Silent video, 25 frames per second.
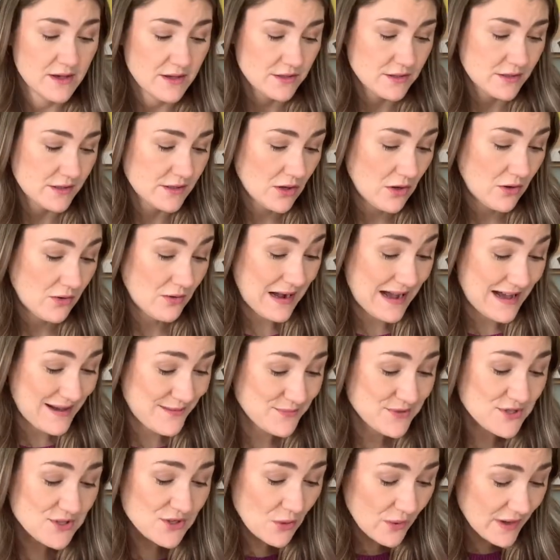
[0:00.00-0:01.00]
So
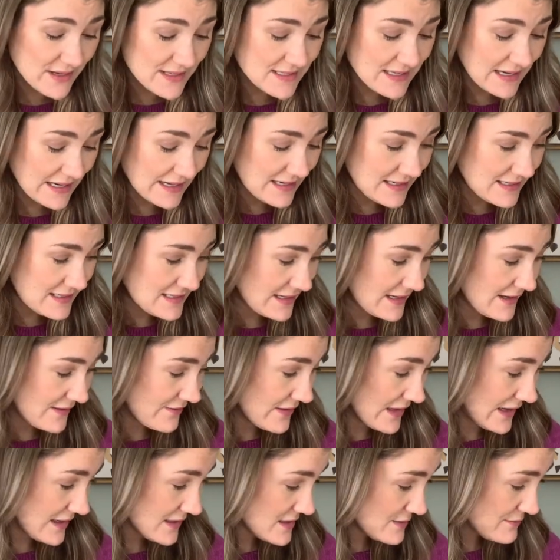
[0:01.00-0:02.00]
I'm so excited to give
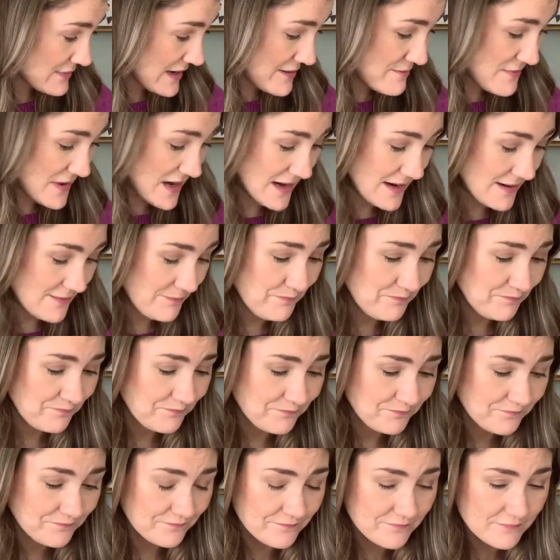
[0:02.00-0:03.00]
that to my mom.
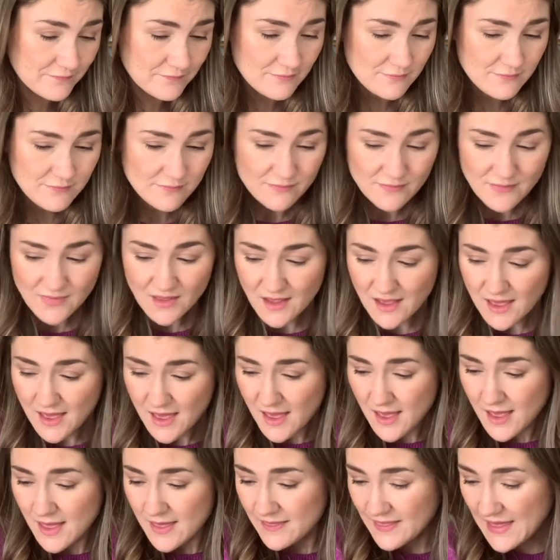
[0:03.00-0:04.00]

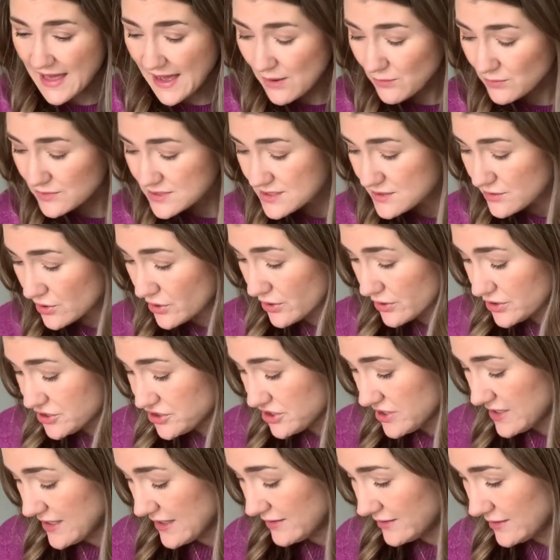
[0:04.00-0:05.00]
That was her
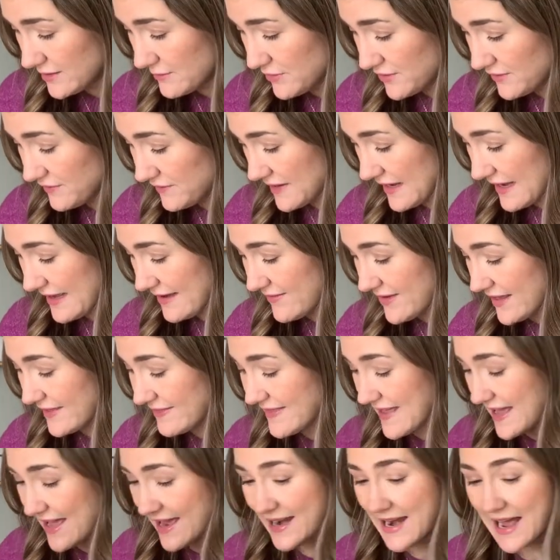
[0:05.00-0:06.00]
Chanel number five.
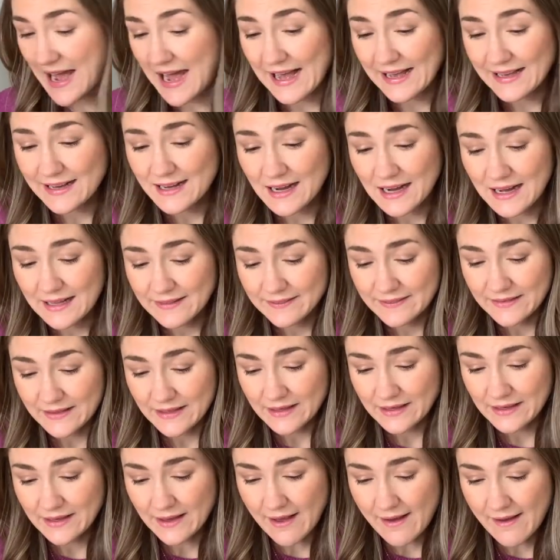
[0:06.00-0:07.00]
And then I got
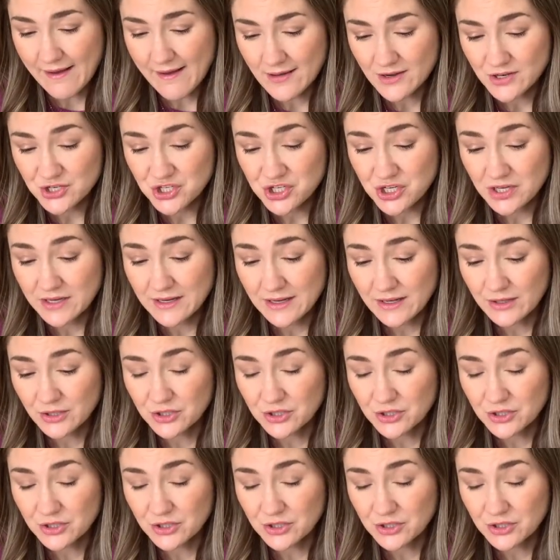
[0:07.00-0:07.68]
the uh, Chanel